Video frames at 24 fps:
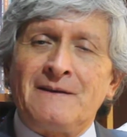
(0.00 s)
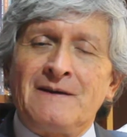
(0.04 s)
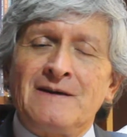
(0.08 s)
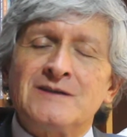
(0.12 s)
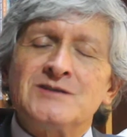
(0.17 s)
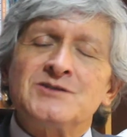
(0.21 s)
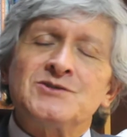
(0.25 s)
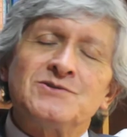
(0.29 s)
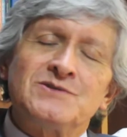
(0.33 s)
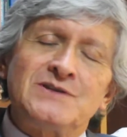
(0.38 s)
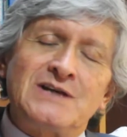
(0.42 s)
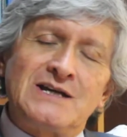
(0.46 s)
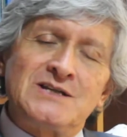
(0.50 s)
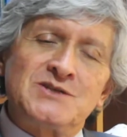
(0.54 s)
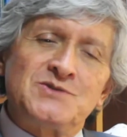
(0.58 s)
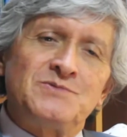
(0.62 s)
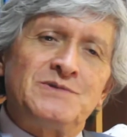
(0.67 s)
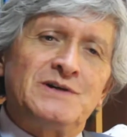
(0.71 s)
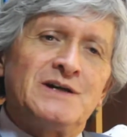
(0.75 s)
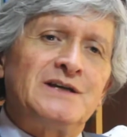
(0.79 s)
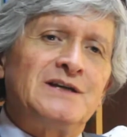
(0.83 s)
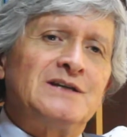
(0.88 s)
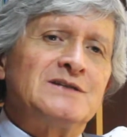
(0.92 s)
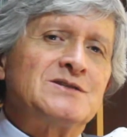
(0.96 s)
So that's
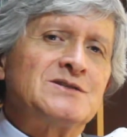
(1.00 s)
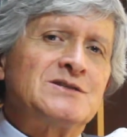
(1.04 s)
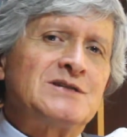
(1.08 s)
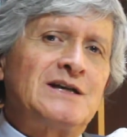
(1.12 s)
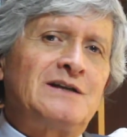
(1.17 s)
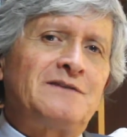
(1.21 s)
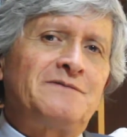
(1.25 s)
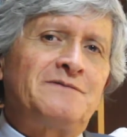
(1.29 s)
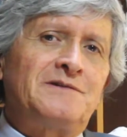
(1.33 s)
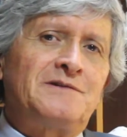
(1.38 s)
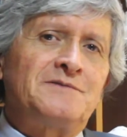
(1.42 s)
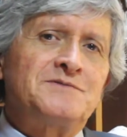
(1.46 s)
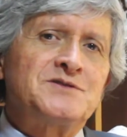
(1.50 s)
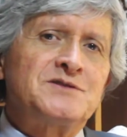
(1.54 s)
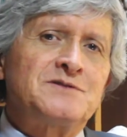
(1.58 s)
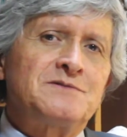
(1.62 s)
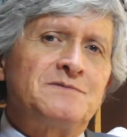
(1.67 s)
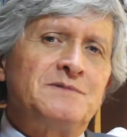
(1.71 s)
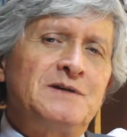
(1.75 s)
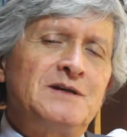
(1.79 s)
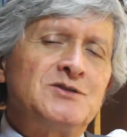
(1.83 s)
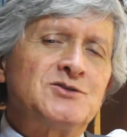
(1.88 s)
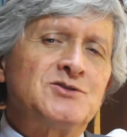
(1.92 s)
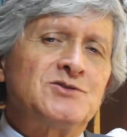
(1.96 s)
why
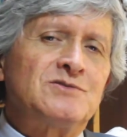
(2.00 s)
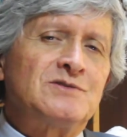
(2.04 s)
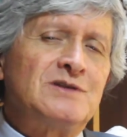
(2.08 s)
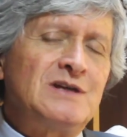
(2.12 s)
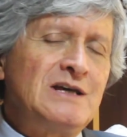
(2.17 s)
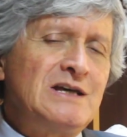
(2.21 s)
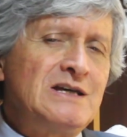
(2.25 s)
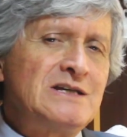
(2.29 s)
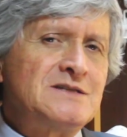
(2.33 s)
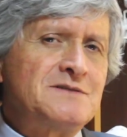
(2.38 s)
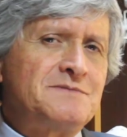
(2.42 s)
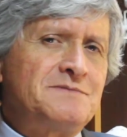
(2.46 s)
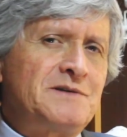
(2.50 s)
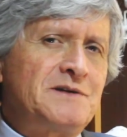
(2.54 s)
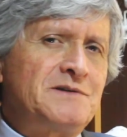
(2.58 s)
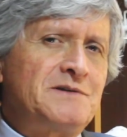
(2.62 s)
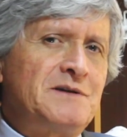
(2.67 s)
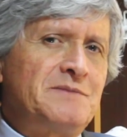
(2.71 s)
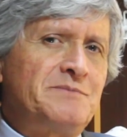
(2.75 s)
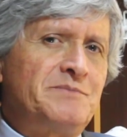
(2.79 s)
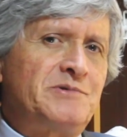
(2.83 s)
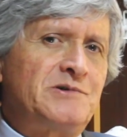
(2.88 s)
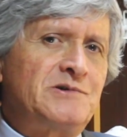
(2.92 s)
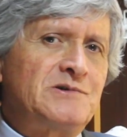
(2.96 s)
self-observation is very
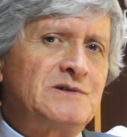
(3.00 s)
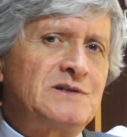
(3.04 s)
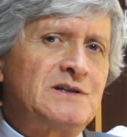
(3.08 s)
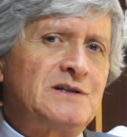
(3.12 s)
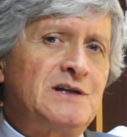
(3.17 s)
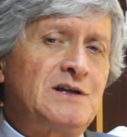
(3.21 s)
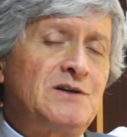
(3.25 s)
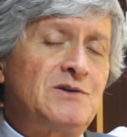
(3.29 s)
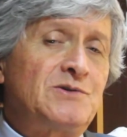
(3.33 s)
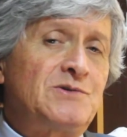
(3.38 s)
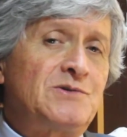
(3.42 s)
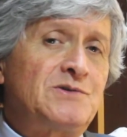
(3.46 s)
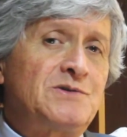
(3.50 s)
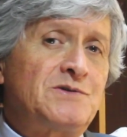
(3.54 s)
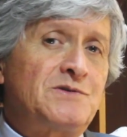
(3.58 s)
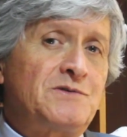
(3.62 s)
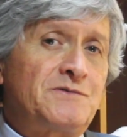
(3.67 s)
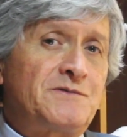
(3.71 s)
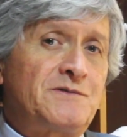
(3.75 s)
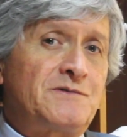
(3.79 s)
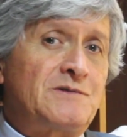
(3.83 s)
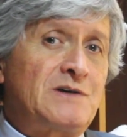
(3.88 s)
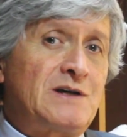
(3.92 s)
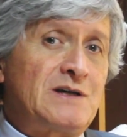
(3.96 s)
important in order
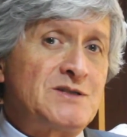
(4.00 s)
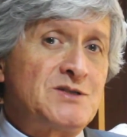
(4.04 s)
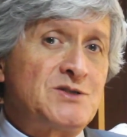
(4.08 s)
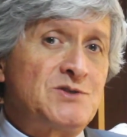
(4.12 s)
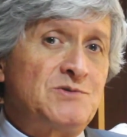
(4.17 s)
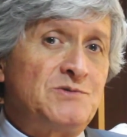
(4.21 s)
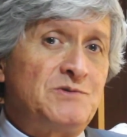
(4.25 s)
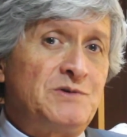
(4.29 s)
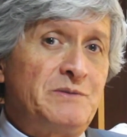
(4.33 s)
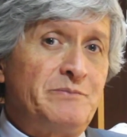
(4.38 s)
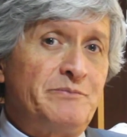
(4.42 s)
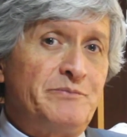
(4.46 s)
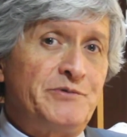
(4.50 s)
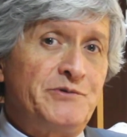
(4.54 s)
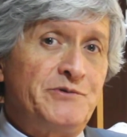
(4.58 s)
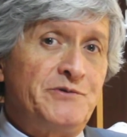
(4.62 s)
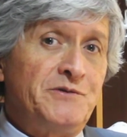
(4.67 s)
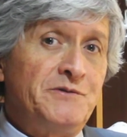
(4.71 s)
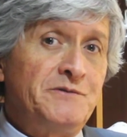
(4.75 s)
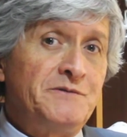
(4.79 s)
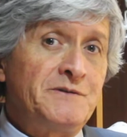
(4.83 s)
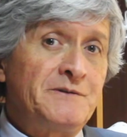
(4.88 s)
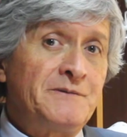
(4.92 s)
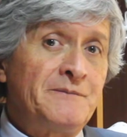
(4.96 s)
for us to
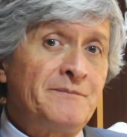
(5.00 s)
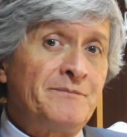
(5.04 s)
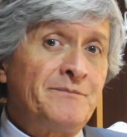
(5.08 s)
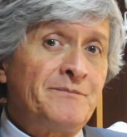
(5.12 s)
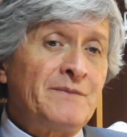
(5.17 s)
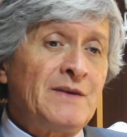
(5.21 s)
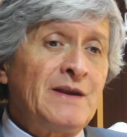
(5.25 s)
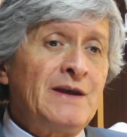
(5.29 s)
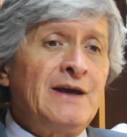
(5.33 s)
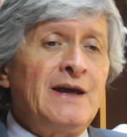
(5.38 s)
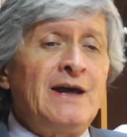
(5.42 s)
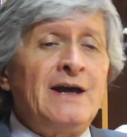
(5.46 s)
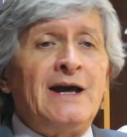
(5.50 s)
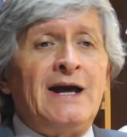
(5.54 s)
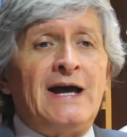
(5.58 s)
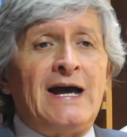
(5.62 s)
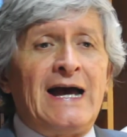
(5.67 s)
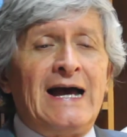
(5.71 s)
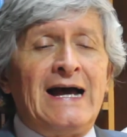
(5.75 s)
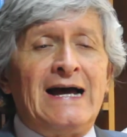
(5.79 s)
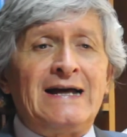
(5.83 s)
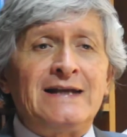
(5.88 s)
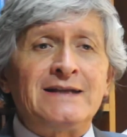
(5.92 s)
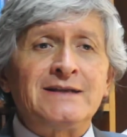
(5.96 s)
improve,
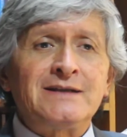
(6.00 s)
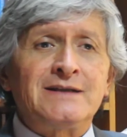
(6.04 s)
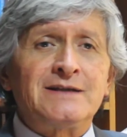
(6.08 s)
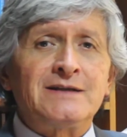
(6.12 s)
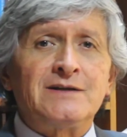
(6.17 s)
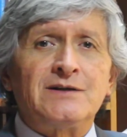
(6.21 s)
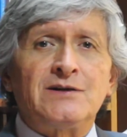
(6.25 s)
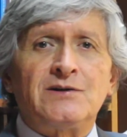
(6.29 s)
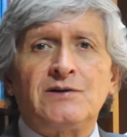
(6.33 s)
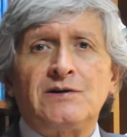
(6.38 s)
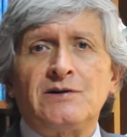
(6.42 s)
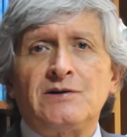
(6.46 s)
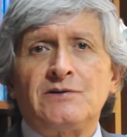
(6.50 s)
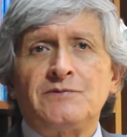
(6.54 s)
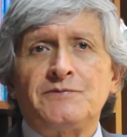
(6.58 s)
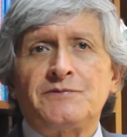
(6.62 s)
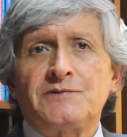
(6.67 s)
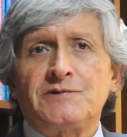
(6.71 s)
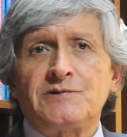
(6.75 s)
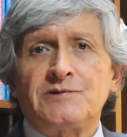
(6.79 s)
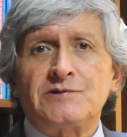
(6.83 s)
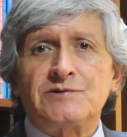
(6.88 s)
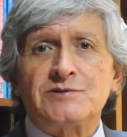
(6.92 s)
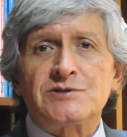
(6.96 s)
and of
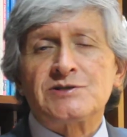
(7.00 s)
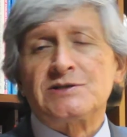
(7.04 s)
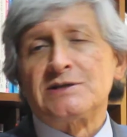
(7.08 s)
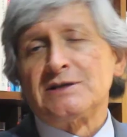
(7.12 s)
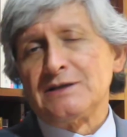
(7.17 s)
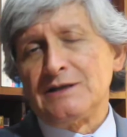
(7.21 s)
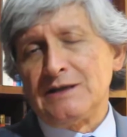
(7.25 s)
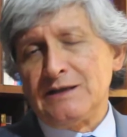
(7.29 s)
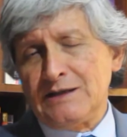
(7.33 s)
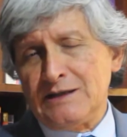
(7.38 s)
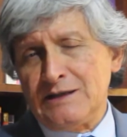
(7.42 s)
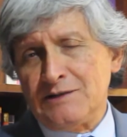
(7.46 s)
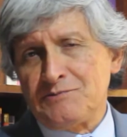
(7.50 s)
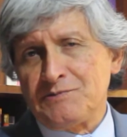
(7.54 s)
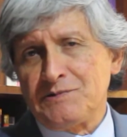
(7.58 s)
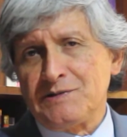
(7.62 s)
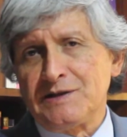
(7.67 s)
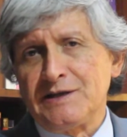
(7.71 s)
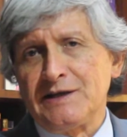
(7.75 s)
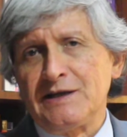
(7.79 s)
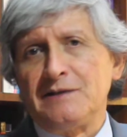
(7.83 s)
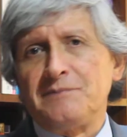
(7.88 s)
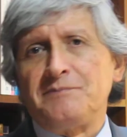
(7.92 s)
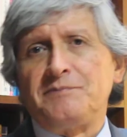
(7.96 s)
course it will
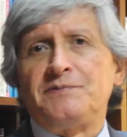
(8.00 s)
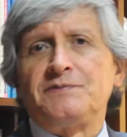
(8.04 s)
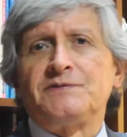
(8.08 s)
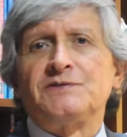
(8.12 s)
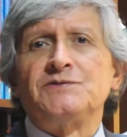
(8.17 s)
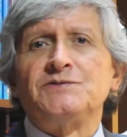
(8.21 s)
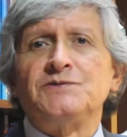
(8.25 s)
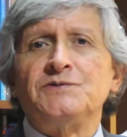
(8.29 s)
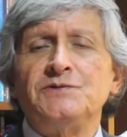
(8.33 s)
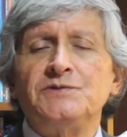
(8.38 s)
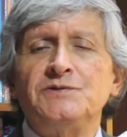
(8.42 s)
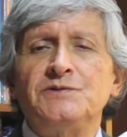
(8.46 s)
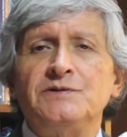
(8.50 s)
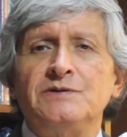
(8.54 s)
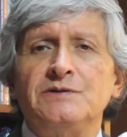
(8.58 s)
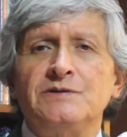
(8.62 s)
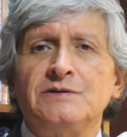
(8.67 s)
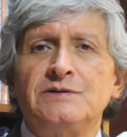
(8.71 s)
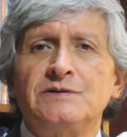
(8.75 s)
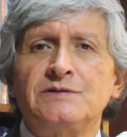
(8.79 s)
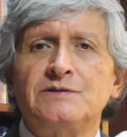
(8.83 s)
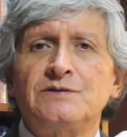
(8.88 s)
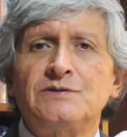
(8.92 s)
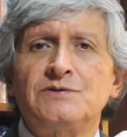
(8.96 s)
help to
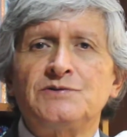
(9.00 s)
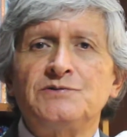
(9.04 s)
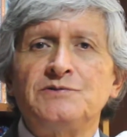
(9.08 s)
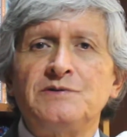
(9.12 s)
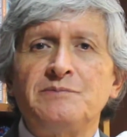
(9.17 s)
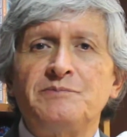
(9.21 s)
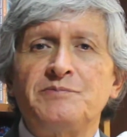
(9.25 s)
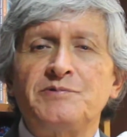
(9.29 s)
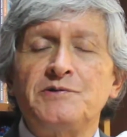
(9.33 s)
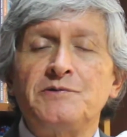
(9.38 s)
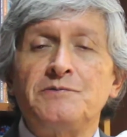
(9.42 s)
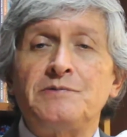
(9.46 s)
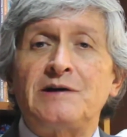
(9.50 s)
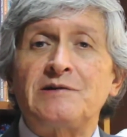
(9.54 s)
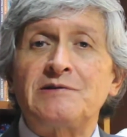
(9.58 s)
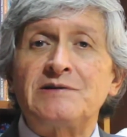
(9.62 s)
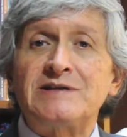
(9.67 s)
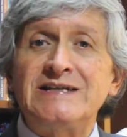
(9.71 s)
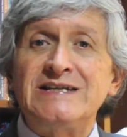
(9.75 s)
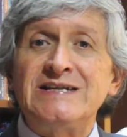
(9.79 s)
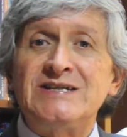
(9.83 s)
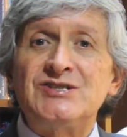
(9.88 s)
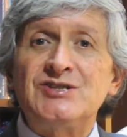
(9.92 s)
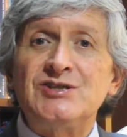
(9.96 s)
improve our
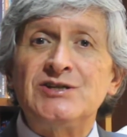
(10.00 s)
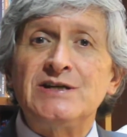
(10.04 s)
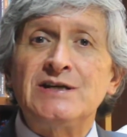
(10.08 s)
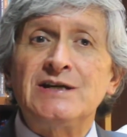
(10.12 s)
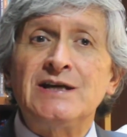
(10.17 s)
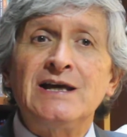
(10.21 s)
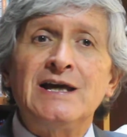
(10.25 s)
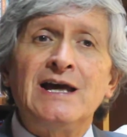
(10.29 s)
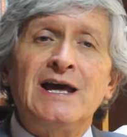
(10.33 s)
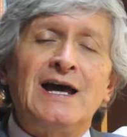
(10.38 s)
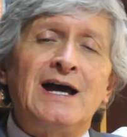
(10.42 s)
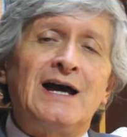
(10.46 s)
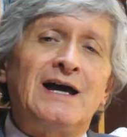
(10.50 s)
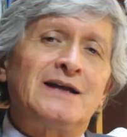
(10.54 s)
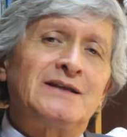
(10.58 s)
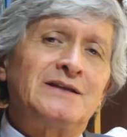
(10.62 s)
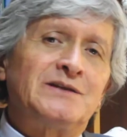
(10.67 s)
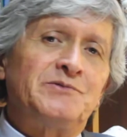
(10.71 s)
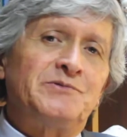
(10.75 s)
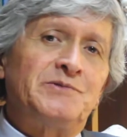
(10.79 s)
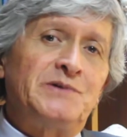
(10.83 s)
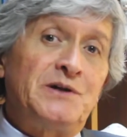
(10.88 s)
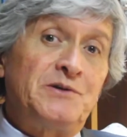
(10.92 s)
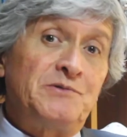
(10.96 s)
teaching and
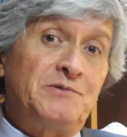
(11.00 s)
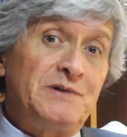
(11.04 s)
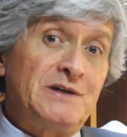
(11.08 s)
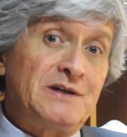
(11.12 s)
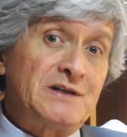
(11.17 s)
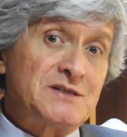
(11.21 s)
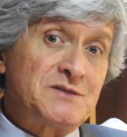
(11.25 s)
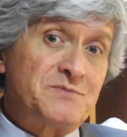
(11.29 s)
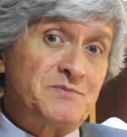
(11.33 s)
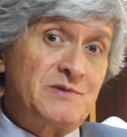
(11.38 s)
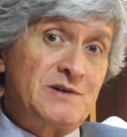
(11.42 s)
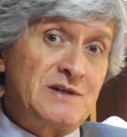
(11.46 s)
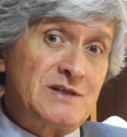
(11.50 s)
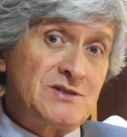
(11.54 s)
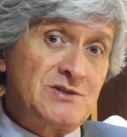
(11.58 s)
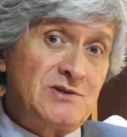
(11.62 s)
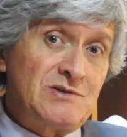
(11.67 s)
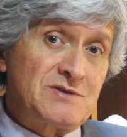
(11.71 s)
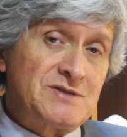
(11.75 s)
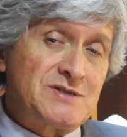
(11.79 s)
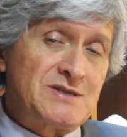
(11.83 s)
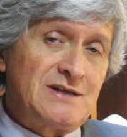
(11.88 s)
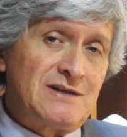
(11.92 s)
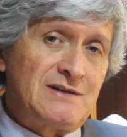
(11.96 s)
the way we express
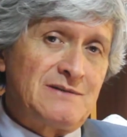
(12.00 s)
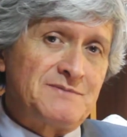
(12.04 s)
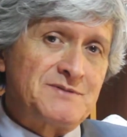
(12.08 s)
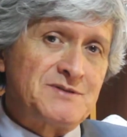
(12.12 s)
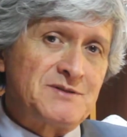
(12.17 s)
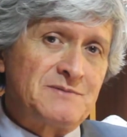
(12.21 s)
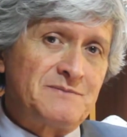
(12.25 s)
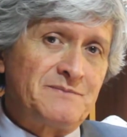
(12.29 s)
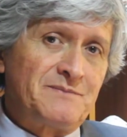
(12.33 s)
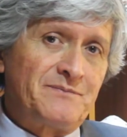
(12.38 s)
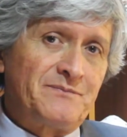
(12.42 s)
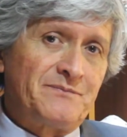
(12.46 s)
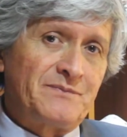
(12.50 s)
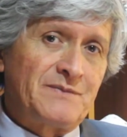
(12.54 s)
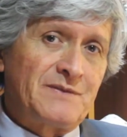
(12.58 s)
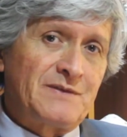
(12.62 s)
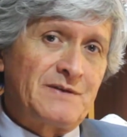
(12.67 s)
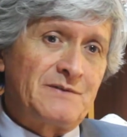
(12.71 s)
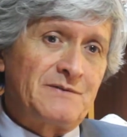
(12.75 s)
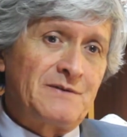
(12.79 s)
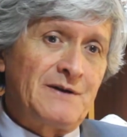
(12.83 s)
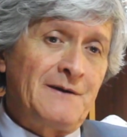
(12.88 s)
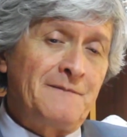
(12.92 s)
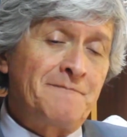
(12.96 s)
ourselves,
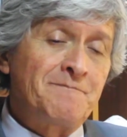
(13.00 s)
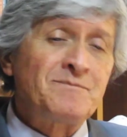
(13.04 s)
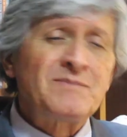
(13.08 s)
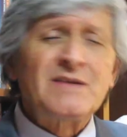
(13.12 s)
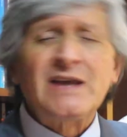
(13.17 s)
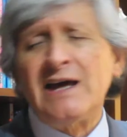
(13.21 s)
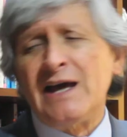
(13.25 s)
right?